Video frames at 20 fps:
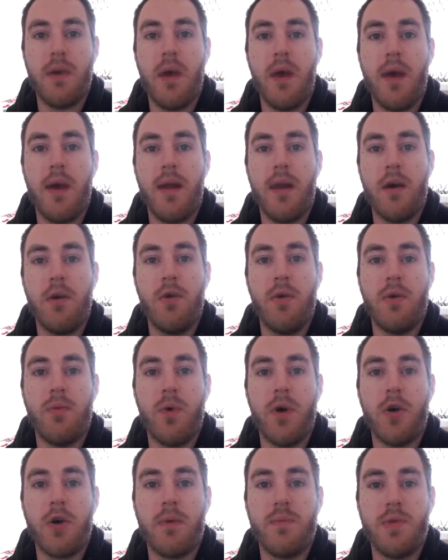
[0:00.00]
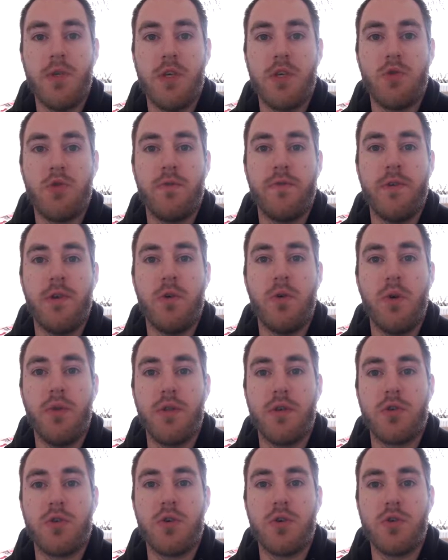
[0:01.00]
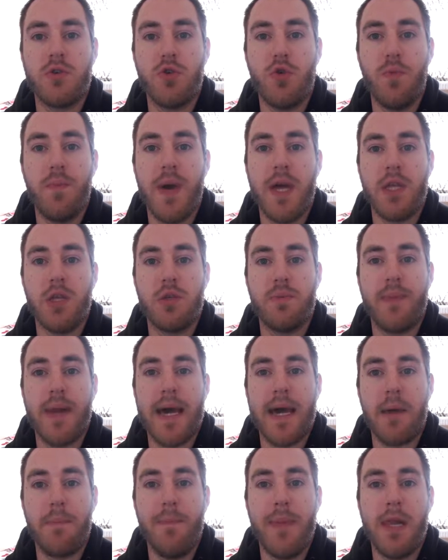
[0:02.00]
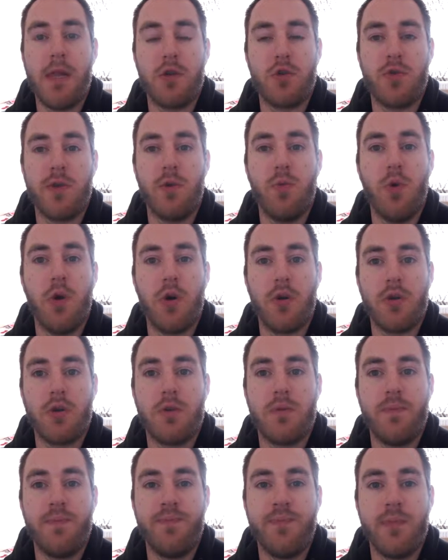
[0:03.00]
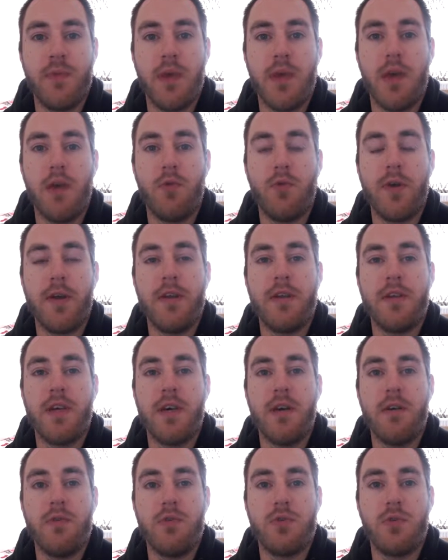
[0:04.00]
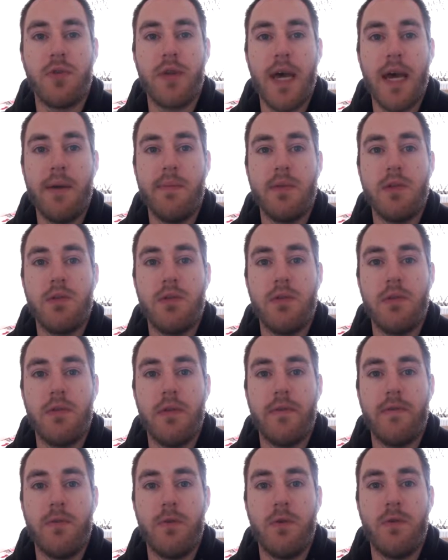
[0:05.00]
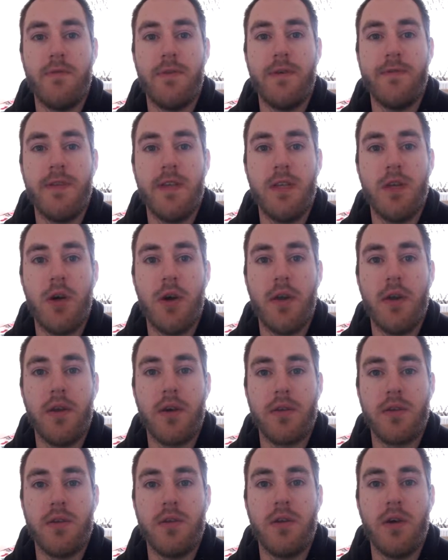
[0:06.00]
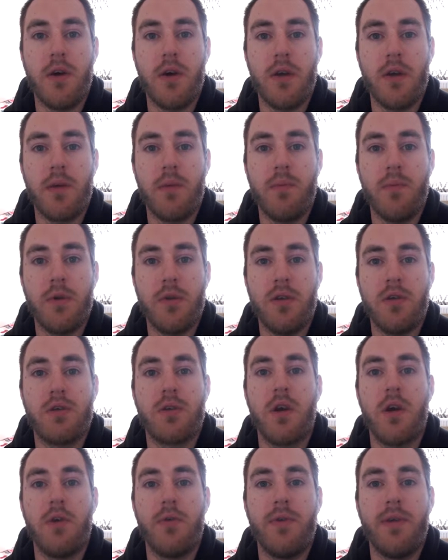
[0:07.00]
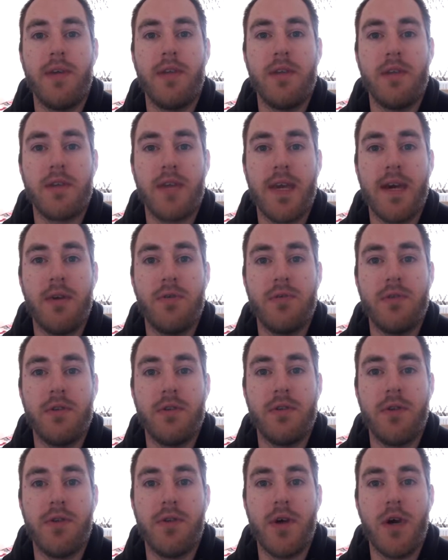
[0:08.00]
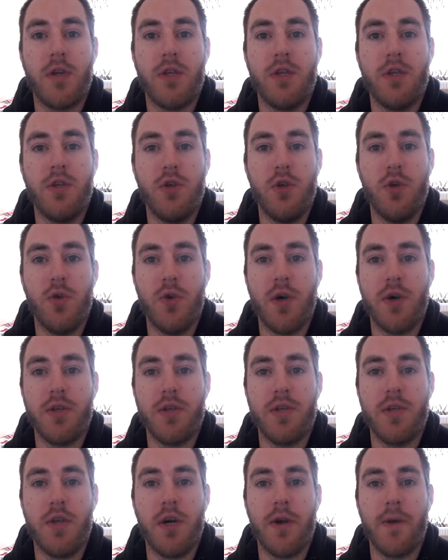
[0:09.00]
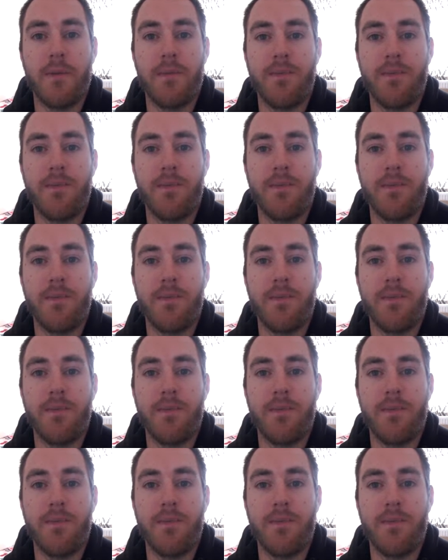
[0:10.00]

Hello and welcome to this review on the Songdu men's black military watch. It retails on Amazon for $59.99 but is currently discounted to $32.99.